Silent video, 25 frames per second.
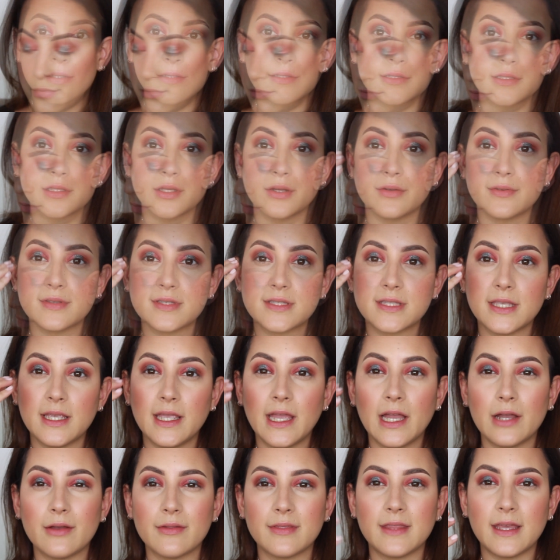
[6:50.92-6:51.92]
So see
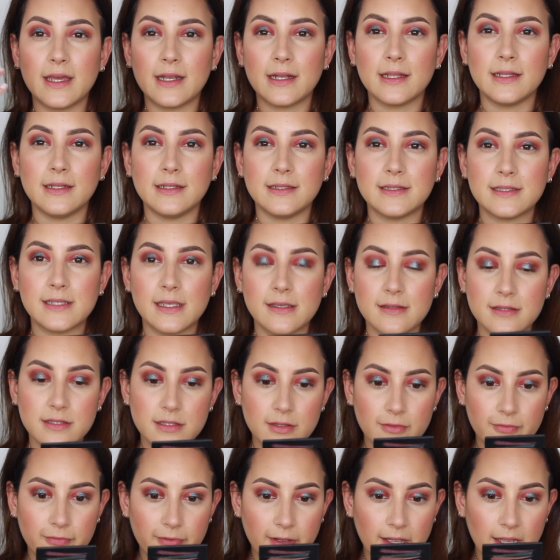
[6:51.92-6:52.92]
how that
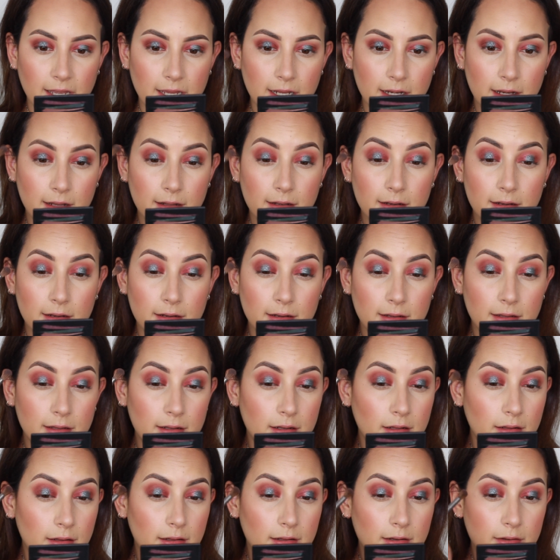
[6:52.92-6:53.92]
intensified
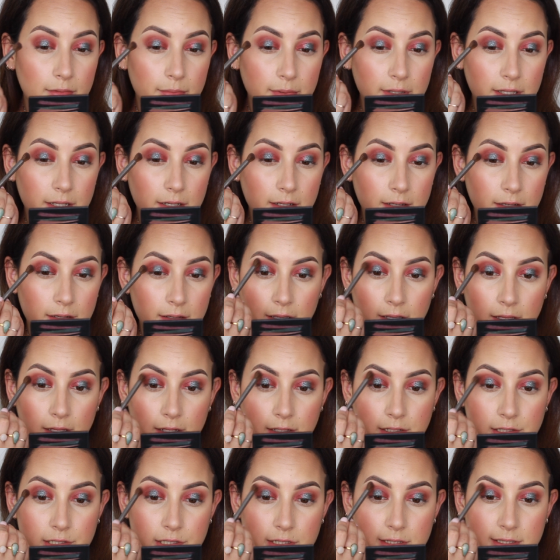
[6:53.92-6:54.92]
it a little bit?
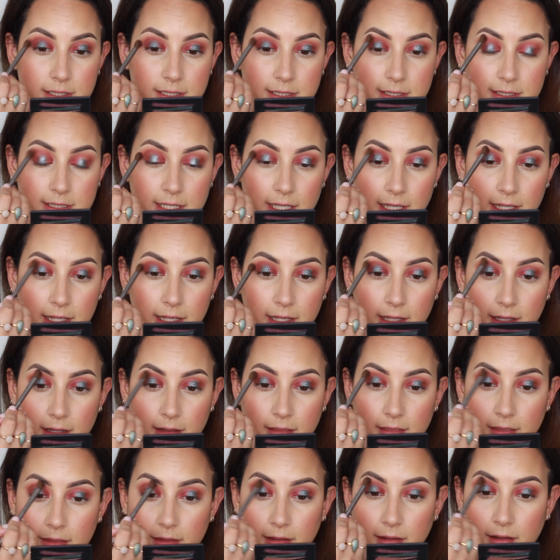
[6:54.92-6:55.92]
And just
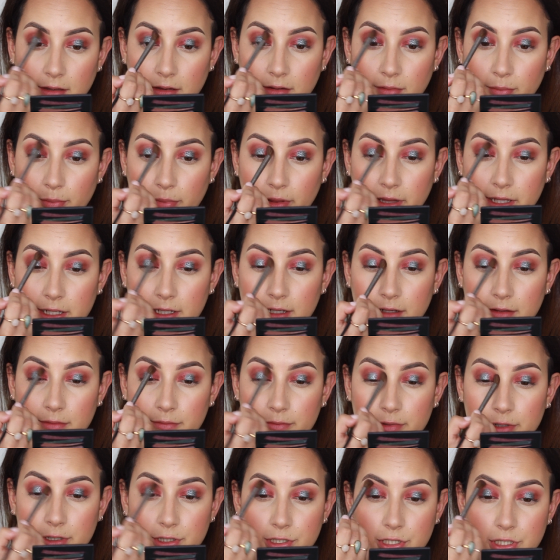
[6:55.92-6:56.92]
taking the
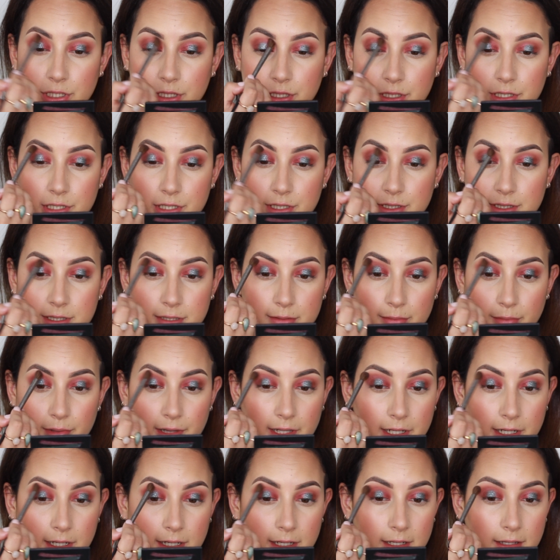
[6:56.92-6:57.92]
blending brush and just
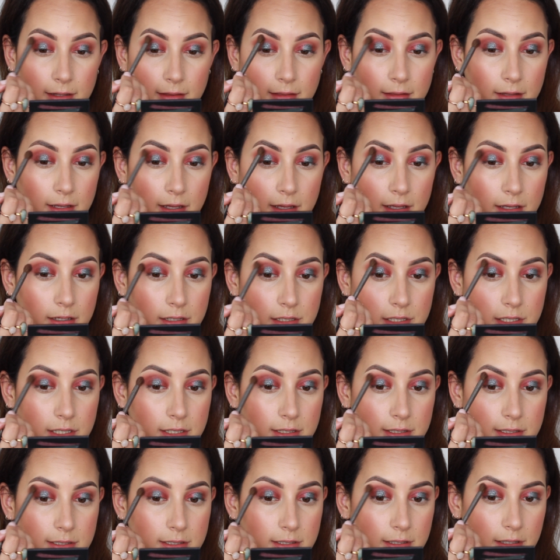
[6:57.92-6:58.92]
blending the
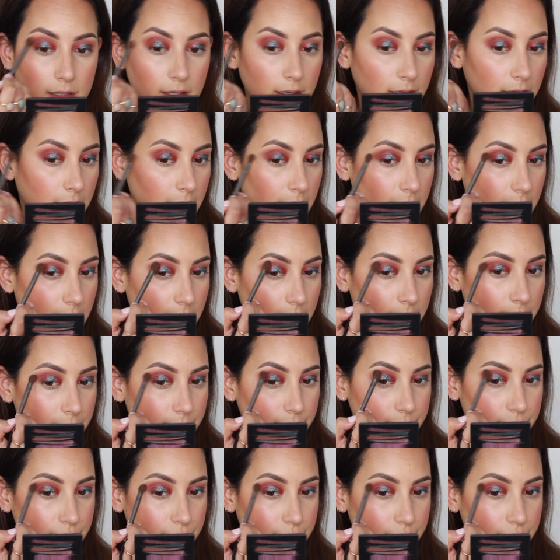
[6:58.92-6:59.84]
edges again.